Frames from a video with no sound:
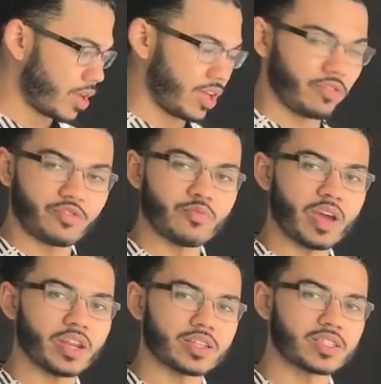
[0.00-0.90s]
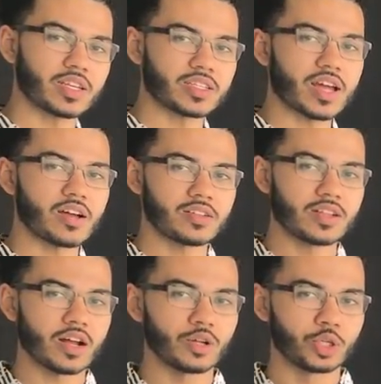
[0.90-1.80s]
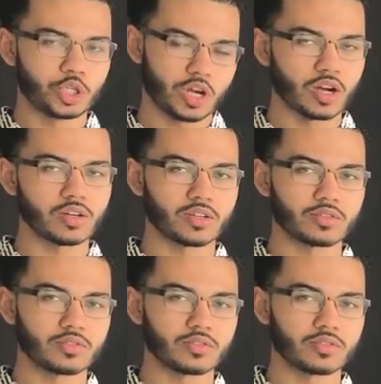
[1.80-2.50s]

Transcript: if you made a $6,000 chunk,